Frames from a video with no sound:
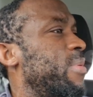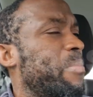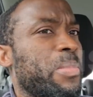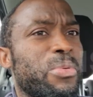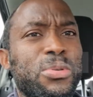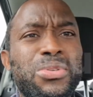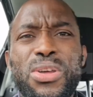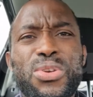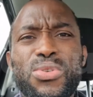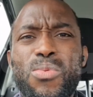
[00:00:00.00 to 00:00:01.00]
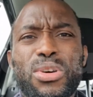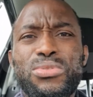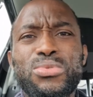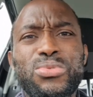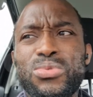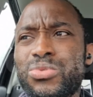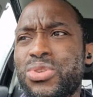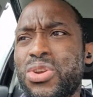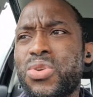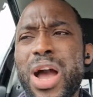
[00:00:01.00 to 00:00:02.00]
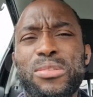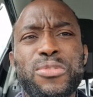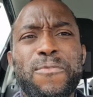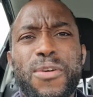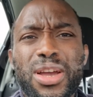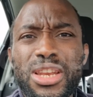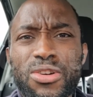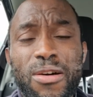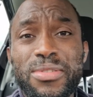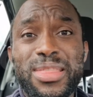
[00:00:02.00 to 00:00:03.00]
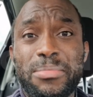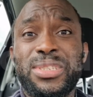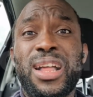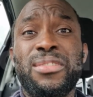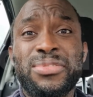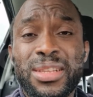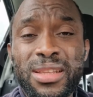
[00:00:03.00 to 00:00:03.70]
people who don't know what to do, who don't know how to fucking govern themselves.